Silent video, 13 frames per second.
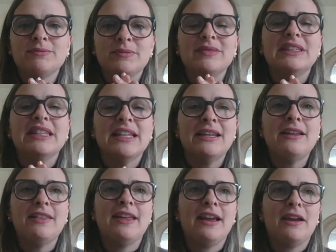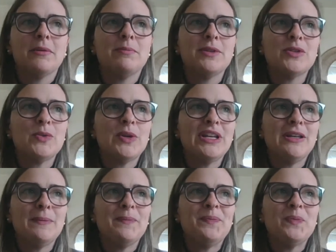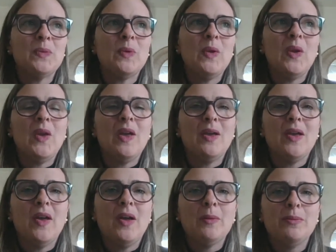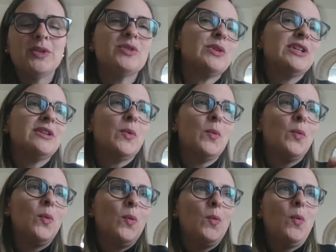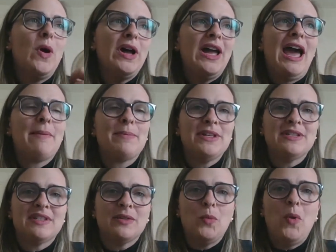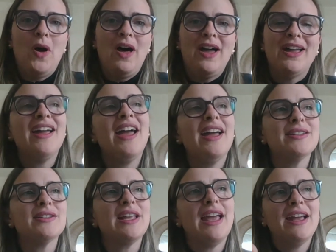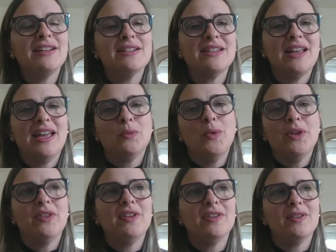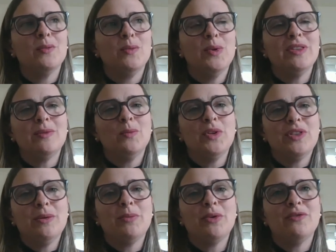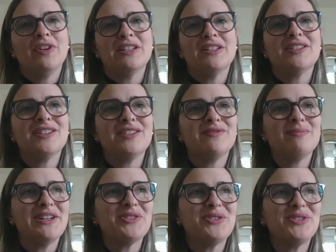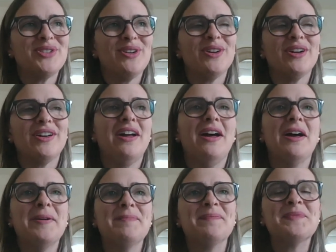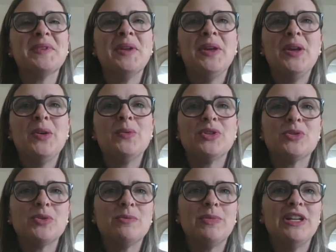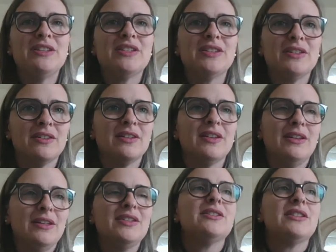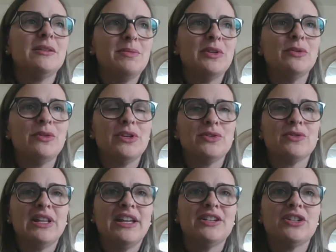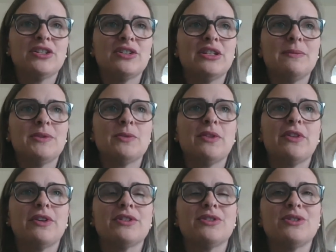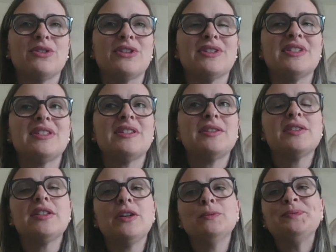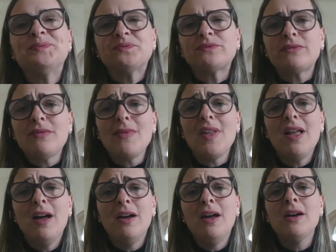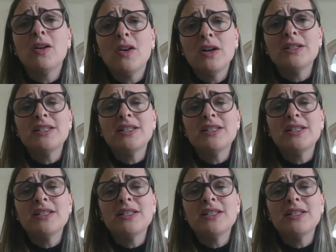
link there between what happens and why, and what the preventative measures are, which would be to build those relationships with our students. So across